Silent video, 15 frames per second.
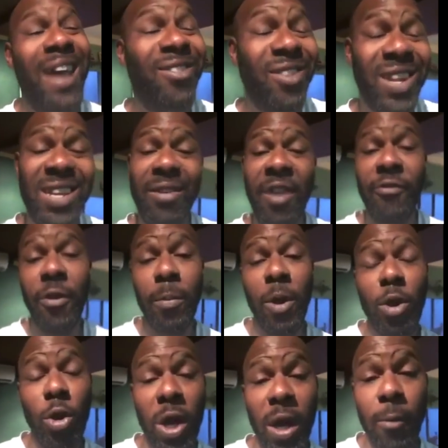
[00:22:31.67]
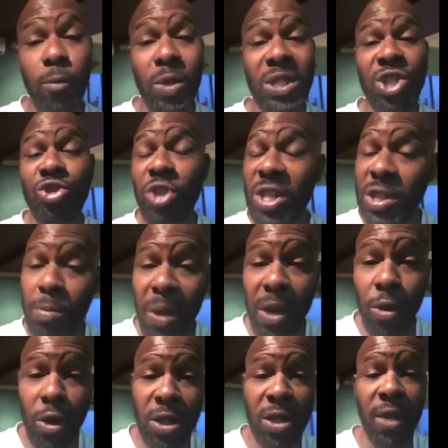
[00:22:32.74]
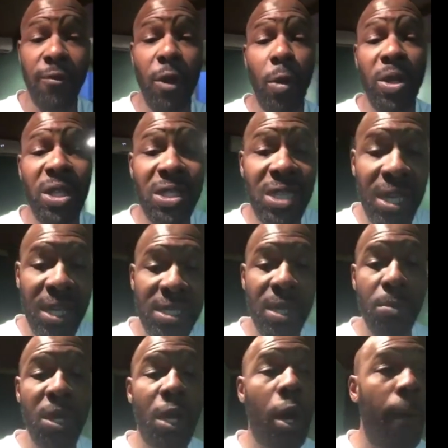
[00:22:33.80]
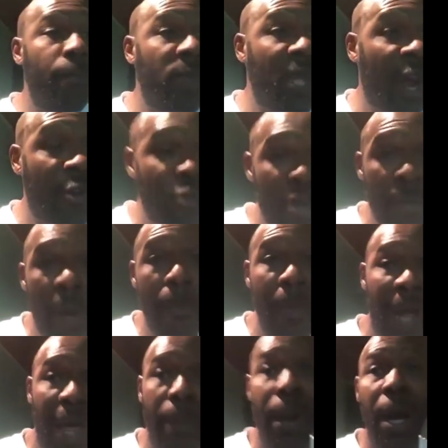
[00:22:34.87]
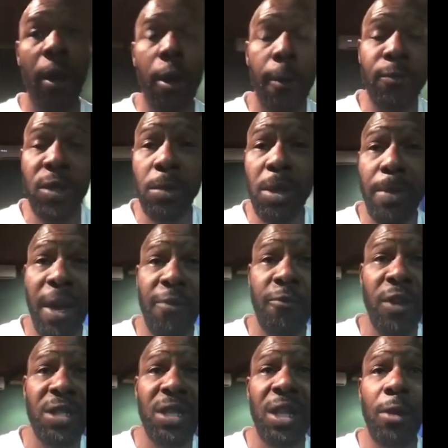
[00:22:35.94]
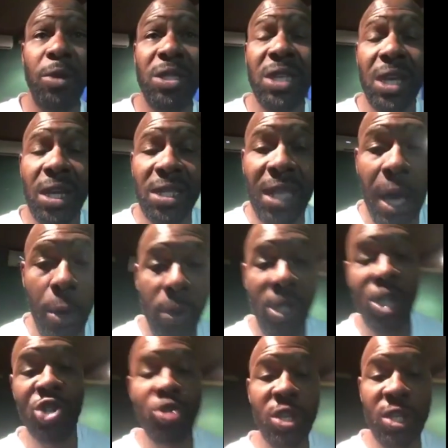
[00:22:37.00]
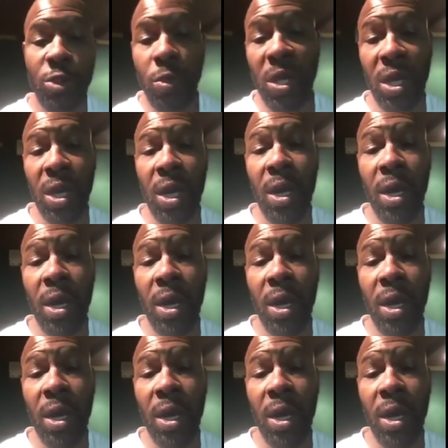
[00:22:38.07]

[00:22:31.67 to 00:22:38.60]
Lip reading: I don't really give a fuck about lawyer. We streets men us. If you want to take it to me, come in Arima, Malabar and come to me in my face and let me take it that way, streets way.